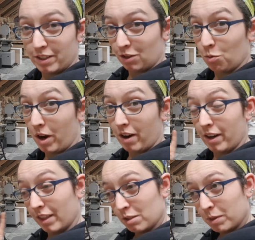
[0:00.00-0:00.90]
single wire
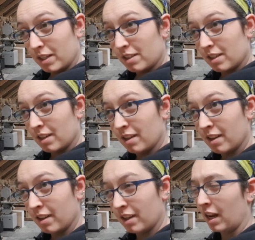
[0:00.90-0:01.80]
in this place.
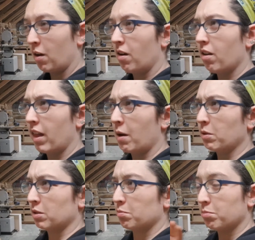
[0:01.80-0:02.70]
Now all that
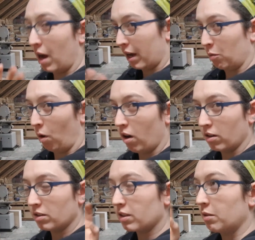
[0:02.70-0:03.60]
was behind
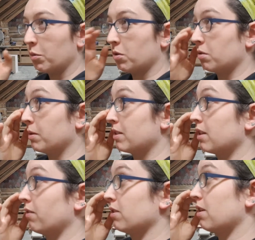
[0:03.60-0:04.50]
walls, and most of my
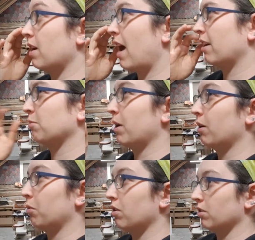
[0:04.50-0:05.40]
stuff is not actually
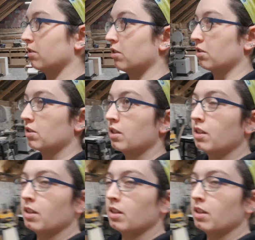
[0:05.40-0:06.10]
behind walls, it's just